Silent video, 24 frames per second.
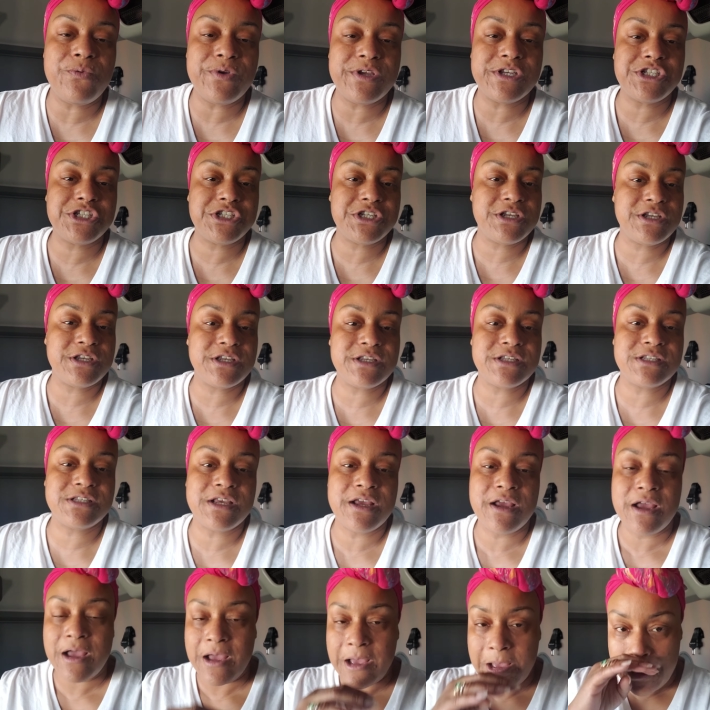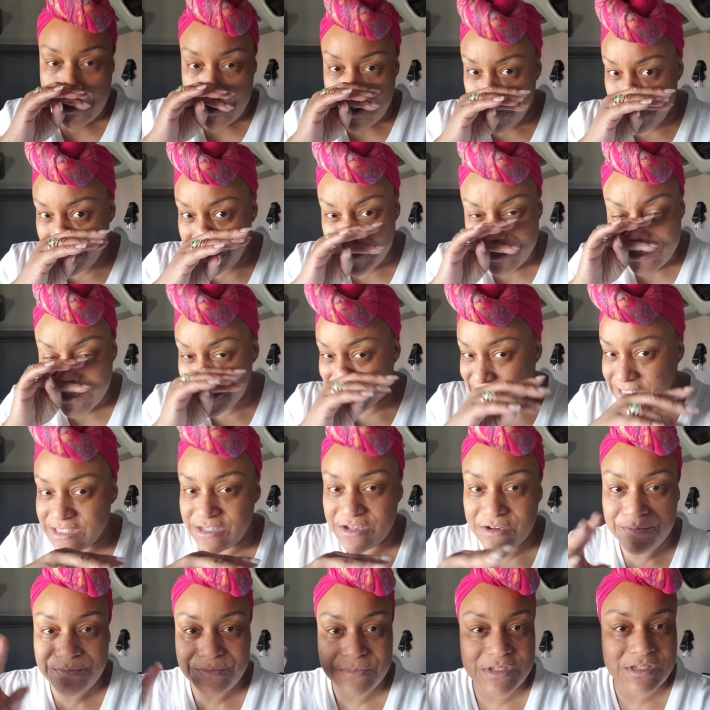wishes,
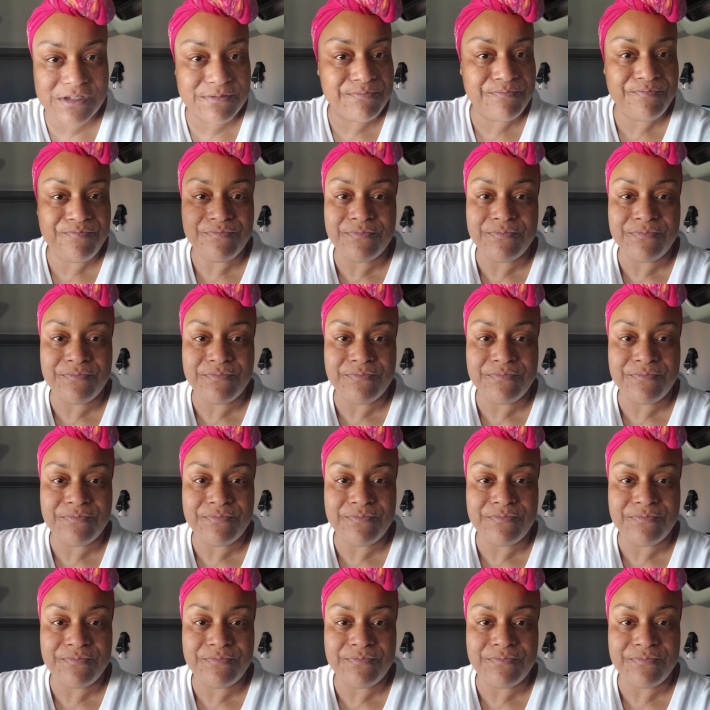criticisms,